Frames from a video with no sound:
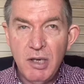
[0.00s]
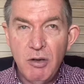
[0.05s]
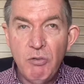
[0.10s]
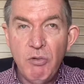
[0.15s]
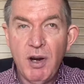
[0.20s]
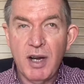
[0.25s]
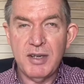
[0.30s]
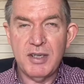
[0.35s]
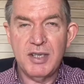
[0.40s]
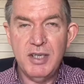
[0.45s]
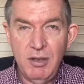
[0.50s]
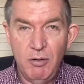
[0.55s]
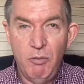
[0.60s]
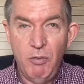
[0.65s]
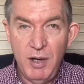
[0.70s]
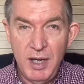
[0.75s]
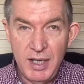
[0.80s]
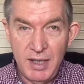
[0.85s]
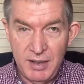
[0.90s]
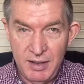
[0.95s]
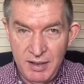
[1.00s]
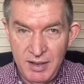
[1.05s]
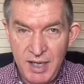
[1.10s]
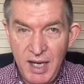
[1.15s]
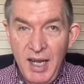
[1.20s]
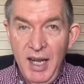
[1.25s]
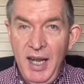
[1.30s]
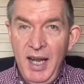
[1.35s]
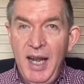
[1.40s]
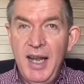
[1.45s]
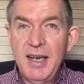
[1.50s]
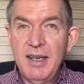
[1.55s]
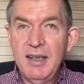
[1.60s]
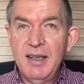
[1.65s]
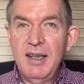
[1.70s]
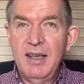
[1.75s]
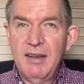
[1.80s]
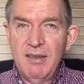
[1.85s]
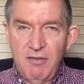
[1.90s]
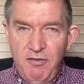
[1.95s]
rushing wind,
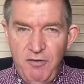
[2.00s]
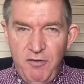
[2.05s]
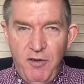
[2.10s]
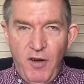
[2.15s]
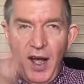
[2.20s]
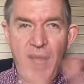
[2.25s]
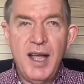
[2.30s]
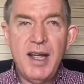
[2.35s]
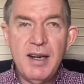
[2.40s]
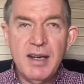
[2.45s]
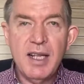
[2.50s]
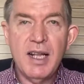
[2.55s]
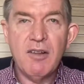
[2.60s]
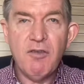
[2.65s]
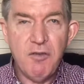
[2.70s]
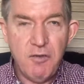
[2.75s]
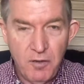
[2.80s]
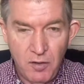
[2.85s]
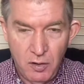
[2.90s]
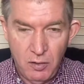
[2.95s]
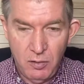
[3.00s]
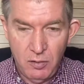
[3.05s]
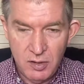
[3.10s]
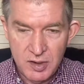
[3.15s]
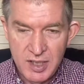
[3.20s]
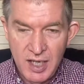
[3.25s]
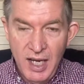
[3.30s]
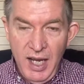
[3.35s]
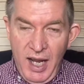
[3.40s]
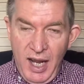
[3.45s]
and fire that falls.